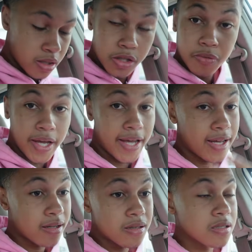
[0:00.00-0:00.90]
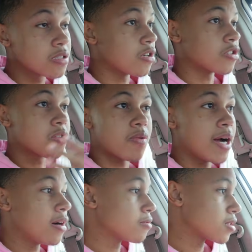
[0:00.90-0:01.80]
You can search
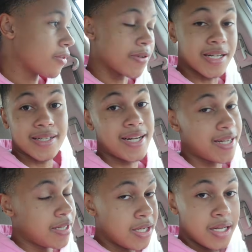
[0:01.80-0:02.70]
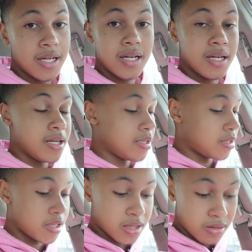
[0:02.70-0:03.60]
around, stuff like that.
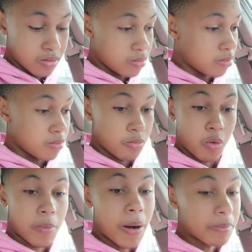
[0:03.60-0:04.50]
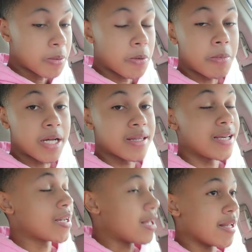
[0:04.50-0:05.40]
Just what popped up on my
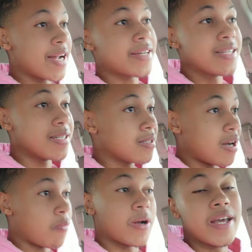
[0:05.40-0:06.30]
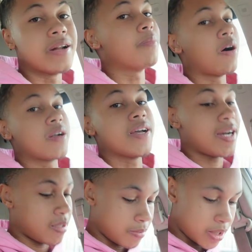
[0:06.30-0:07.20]
thing, I liked it, I went ahead and bought it. I
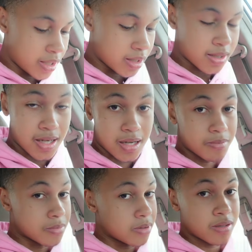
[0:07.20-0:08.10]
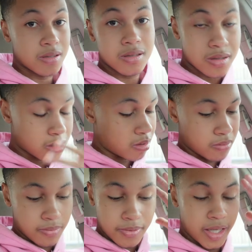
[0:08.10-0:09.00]
had the money at the time, so
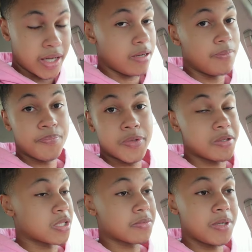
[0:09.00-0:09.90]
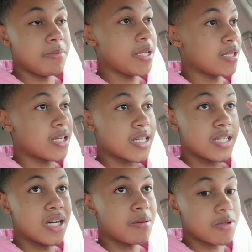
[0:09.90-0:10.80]
hey, it was just me being young and
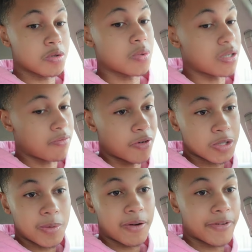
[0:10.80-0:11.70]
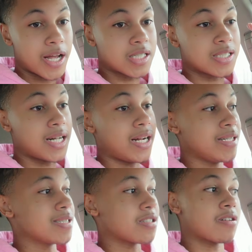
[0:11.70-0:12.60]
dumb. It was one of the first modifications that I
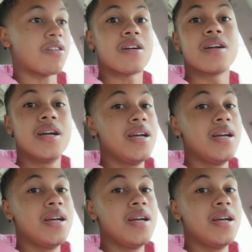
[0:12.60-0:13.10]
did to the car,